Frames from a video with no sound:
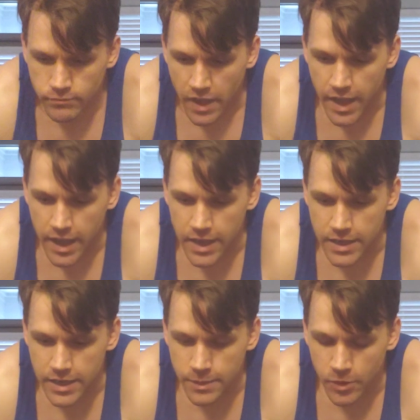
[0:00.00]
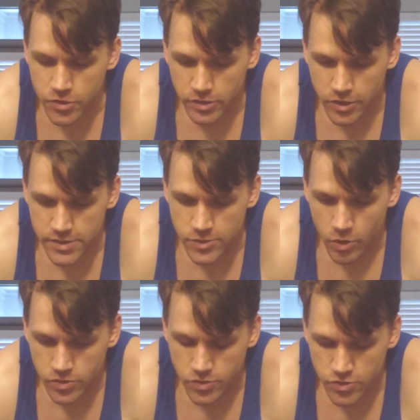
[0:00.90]
And any martial artists who
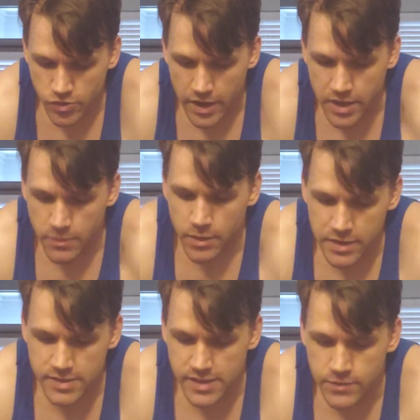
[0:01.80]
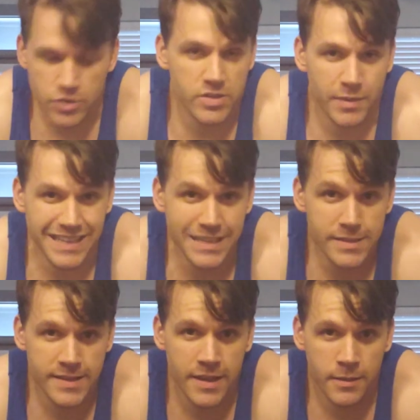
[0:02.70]
also do striking, maybe this gives you some
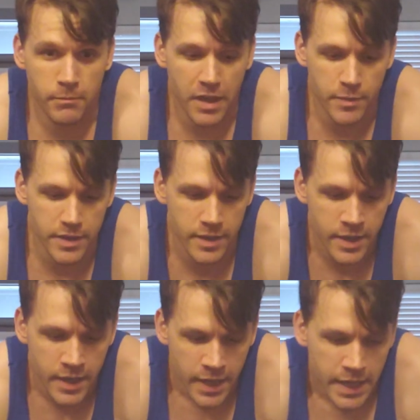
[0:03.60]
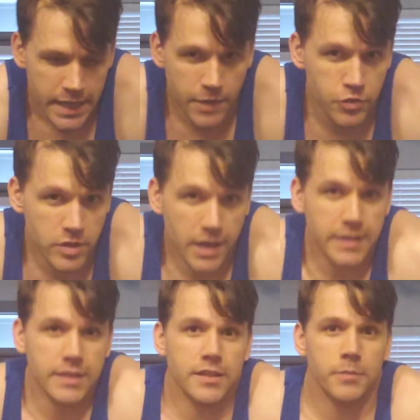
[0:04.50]
ideas. Maybe it gives you the
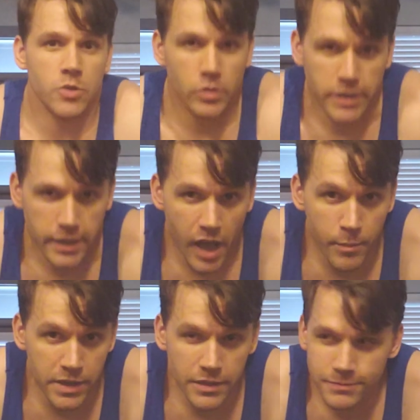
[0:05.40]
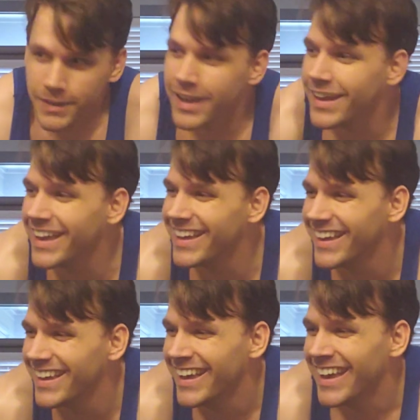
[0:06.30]
idea that I'm totally incompetent
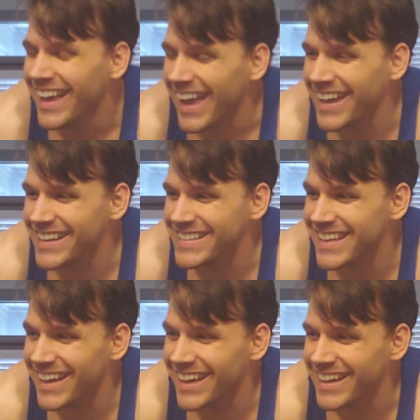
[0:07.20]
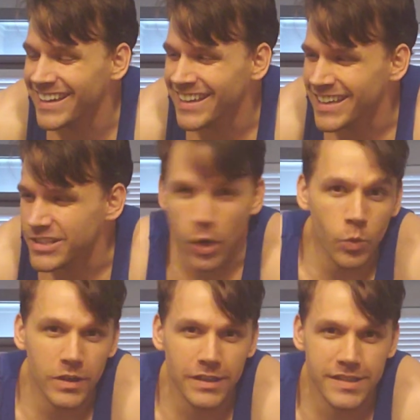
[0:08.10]
and don't
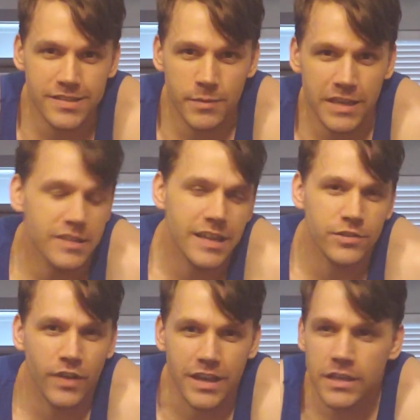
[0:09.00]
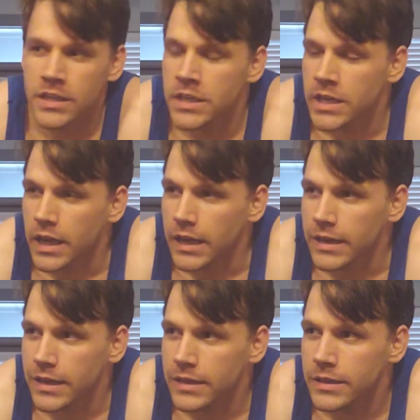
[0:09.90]
want to listen to me. That's fine.
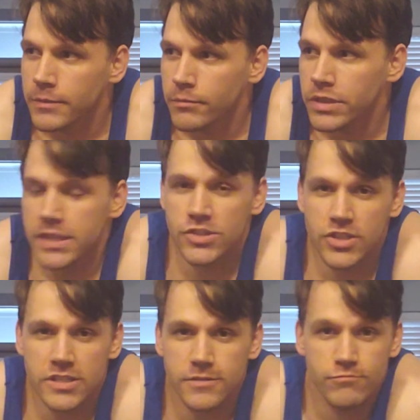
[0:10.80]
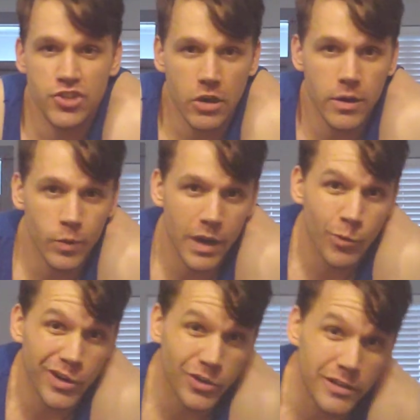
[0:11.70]
But this is just sharing what I'm
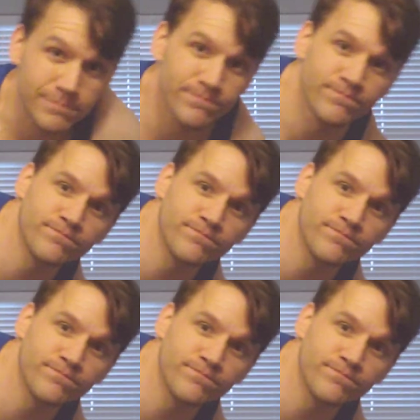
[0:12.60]
working on,